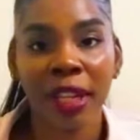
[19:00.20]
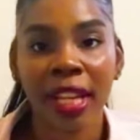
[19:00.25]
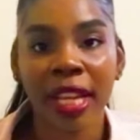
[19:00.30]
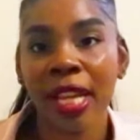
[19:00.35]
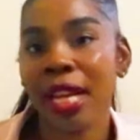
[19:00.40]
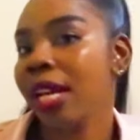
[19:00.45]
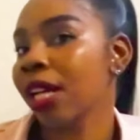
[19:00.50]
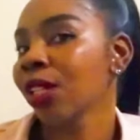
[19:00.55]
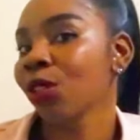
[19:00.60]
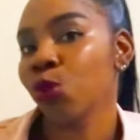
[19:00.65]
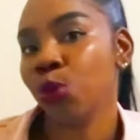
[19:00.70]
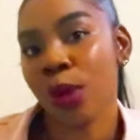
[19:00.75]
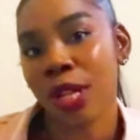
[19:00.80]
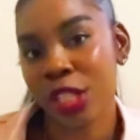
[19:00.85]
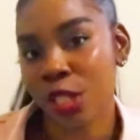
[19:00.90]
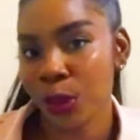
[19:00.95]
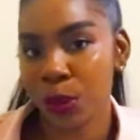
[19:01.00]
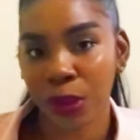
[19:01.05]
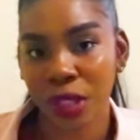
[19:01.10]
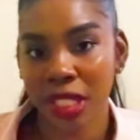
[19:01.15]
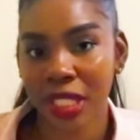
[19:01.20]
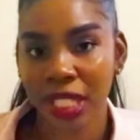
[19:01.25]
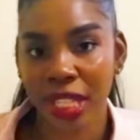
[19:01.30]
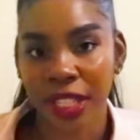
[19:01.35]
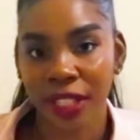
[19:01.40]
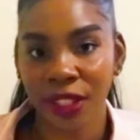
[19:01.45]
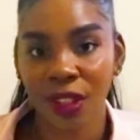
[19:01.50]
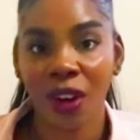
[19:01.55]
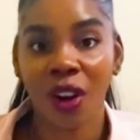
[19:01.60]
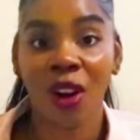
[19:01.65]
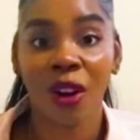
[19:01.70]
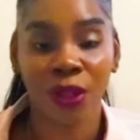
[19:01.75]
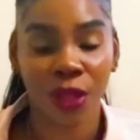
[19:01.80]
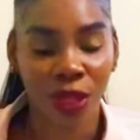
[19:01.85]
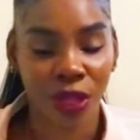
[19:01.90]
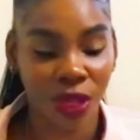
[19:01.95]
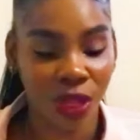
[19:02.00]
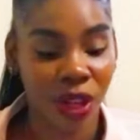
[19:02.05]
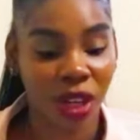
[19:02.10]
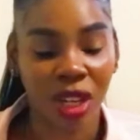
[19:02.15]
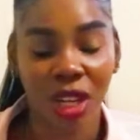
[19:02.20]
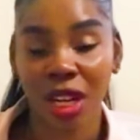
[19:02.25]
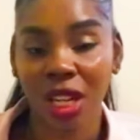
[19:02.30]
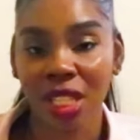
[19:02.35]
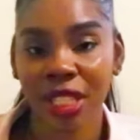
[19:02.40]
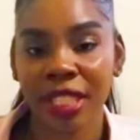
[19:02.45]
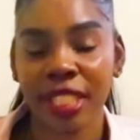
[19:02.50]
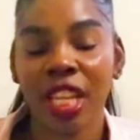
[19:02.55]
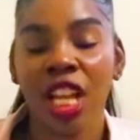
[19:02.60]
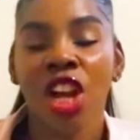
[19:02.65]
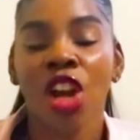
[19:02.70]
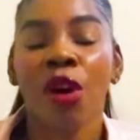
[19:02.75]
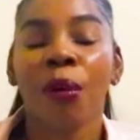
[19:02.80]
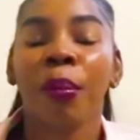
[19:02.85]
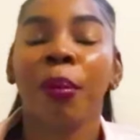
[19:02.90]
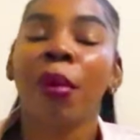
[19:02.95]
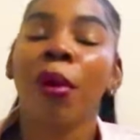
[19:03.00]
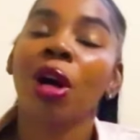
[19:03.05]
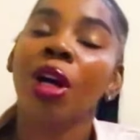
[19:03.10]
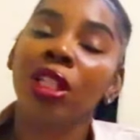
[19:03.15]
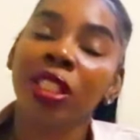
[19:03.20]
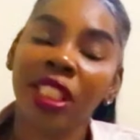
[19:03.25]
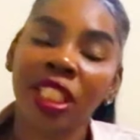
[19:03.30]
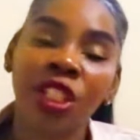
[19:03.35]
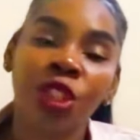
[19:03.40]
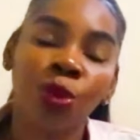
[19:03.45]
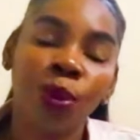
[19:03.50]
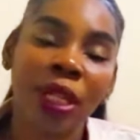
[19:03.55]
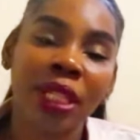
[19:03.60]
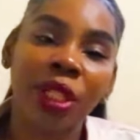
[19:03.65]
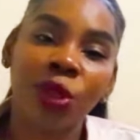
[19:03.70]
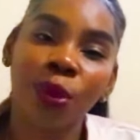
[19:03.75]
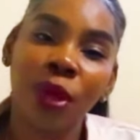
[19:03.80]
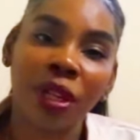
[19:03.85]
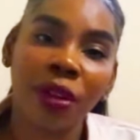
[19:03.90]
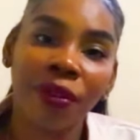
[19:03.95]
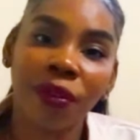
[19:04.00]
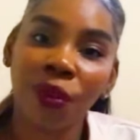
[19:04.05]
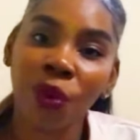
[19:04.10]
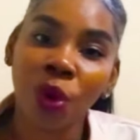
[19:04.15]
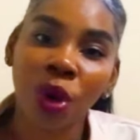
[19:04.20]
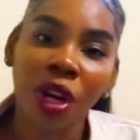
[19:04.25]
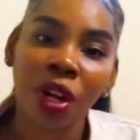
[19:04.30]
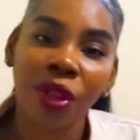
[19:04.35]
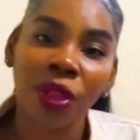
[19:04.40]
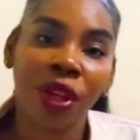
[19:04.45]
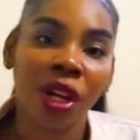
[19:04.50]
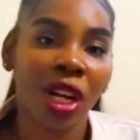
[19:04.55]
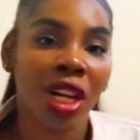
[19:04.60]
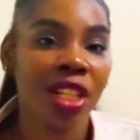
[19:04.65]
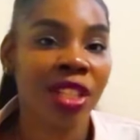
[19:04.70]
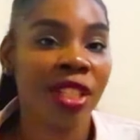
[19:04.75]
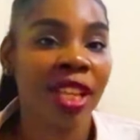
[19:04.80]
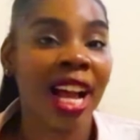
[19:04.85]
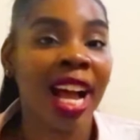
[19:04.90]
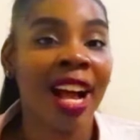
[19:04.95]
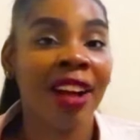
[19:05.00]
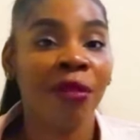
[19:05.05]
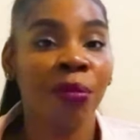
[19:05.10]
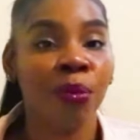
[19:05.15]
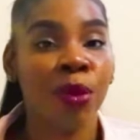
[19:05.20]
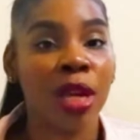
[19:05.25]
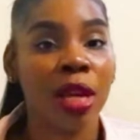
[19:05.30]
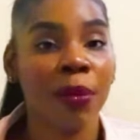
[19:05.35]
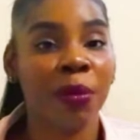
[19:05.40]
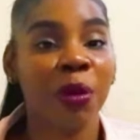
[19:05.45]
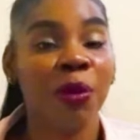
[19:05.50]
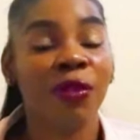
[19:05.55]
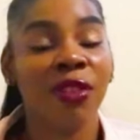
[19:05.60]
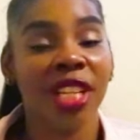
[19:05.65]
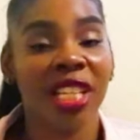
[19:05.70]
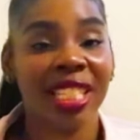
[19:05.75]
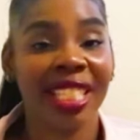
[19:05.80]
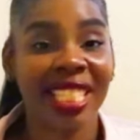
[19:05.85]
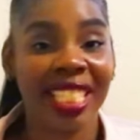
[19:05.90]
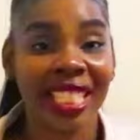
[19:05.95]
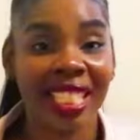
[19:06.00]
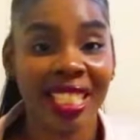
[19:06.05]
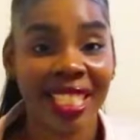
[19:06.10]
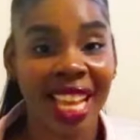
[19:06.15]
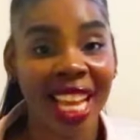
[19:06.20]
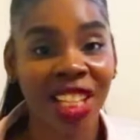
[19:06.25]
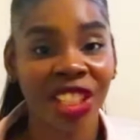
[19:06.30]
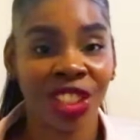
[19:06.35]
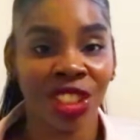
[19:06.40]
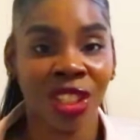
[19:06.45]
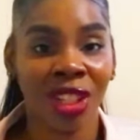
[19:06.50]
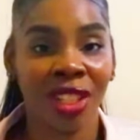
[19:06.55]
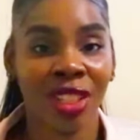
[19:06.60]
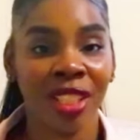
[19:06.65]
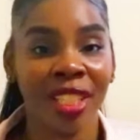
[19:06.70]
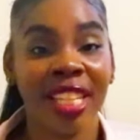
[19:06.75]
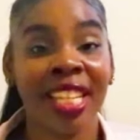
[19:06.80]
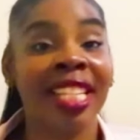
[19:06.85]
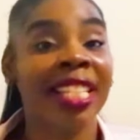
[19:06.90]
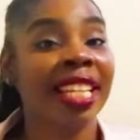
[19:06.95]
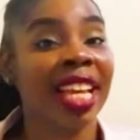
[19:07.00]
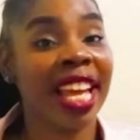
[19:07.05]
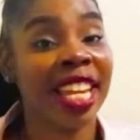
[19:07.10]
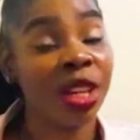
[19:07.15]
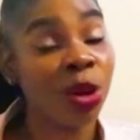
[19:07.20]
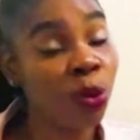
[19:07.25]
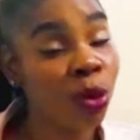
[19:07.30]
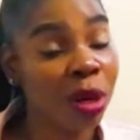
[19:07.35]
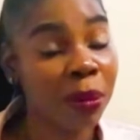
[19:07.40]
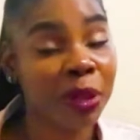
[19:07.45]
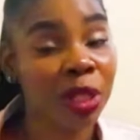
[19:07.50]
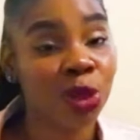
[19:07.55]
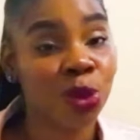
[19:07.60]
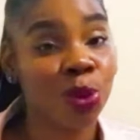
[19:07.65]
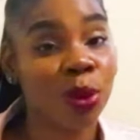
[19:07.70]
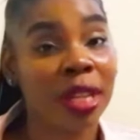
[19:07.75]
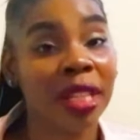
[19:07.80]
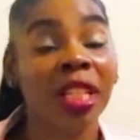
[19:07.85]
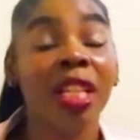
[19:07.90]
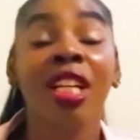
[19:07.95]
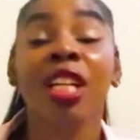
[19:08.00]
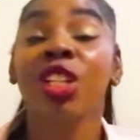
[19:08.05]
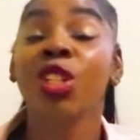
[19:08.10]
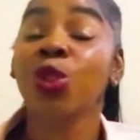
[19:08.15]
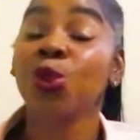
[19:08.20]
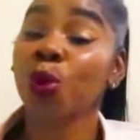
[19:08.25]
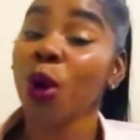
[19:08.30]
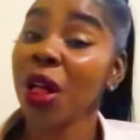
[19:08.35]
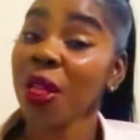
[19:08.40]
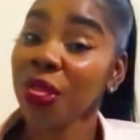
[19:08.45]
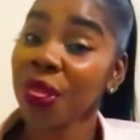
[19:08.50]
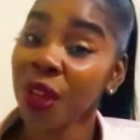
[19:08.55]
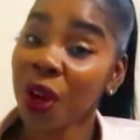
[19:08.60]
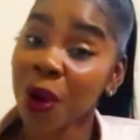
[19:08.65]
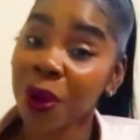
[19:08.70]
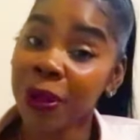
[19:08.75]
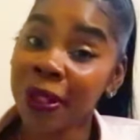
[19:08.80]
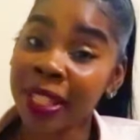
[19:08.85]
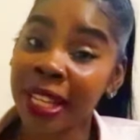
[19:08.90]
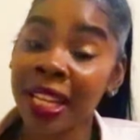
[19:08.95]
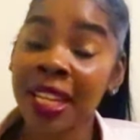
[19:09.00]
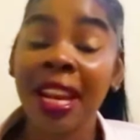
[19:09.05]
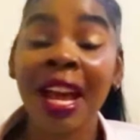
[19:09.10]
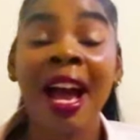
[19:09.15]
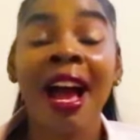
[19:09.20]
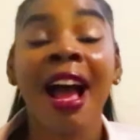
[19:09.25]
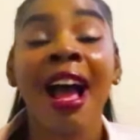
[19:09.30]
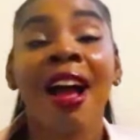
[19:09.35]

pay 20% of the cost. But in 2024, the cost to have baby via C-section is anywhere between $12,000